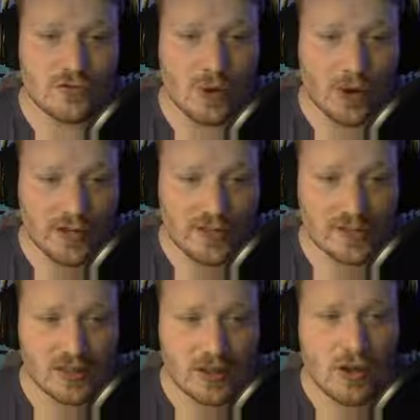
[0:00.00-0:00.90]

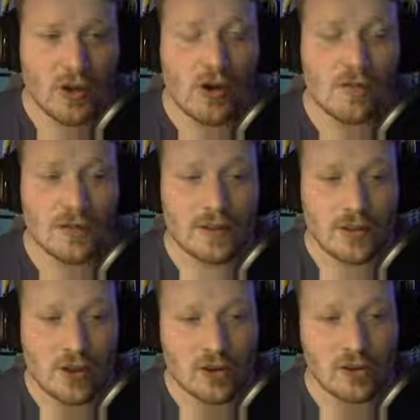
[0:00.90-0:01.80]
points of
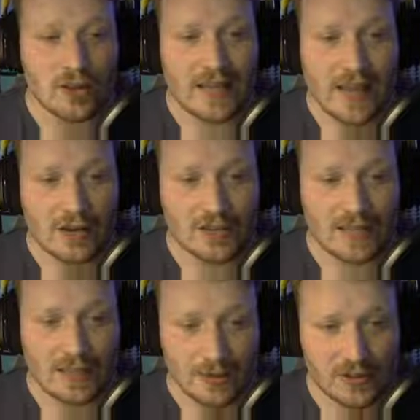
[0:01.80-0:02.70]
Nurgle Chaos
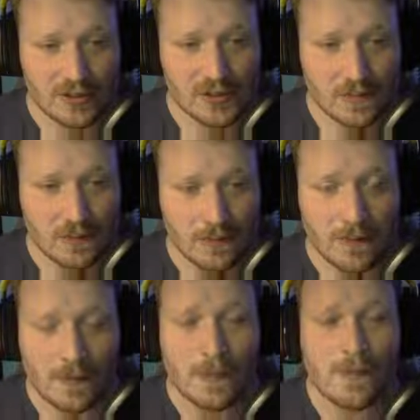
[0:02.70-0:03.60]
Daemons,
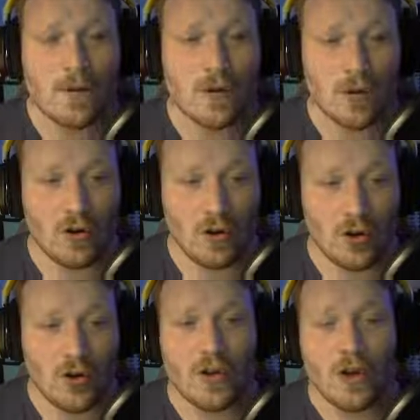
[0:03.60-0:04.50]

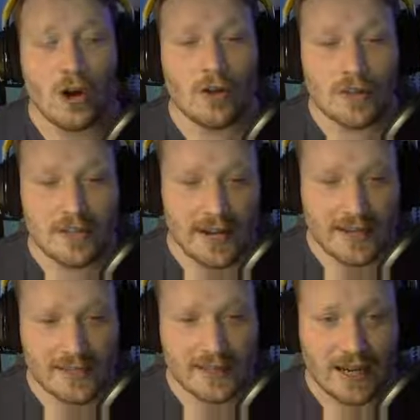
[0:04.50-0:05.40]
or on the night
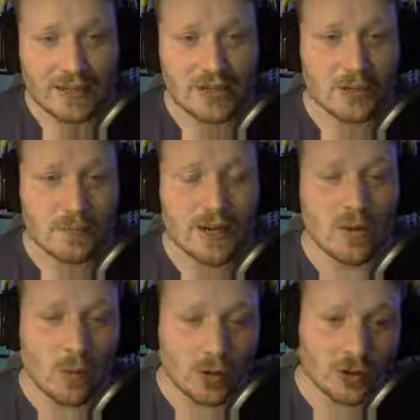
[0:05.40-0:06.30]
side, you can pick
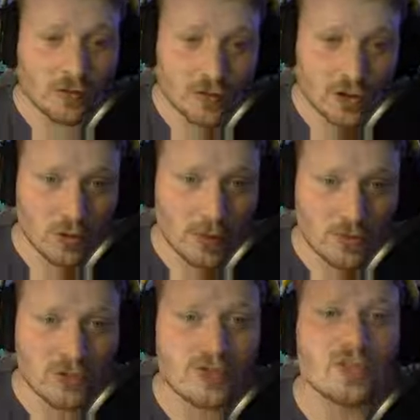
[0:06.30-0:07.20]
one of two
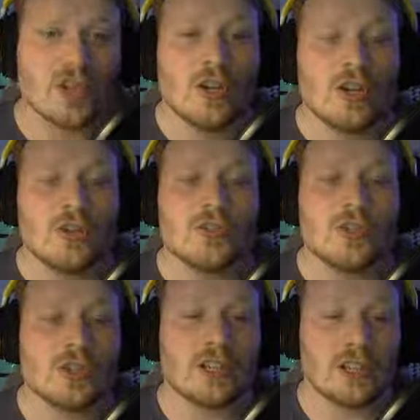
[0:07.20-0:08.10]
options. So you
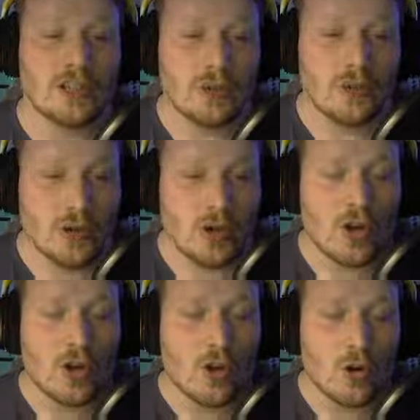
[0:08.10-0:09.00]
can include
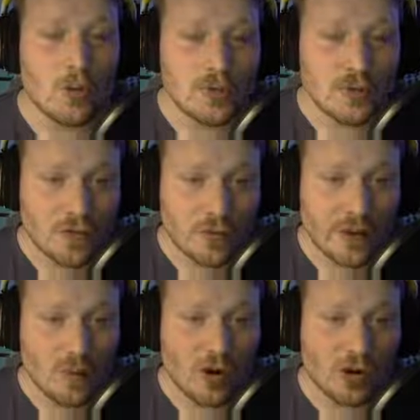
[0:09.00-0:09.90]
up to 3
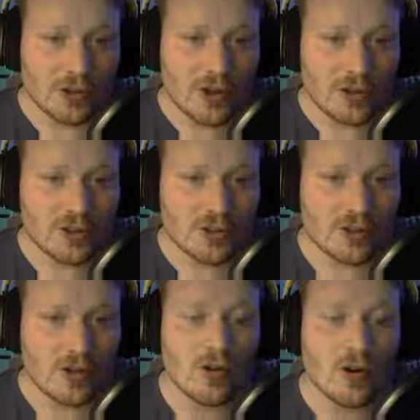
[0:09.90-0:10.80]
War Dogs,
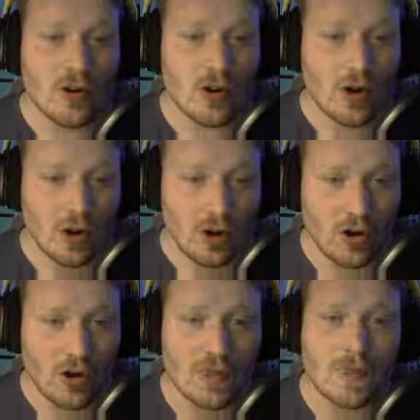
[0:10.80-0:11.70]

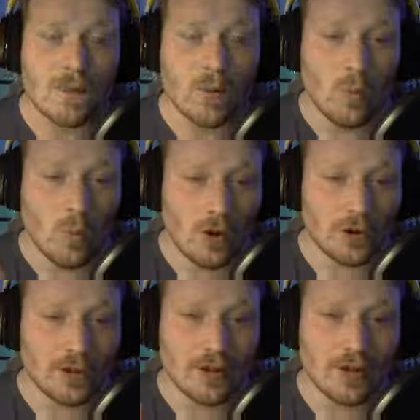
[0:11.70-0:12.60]
or one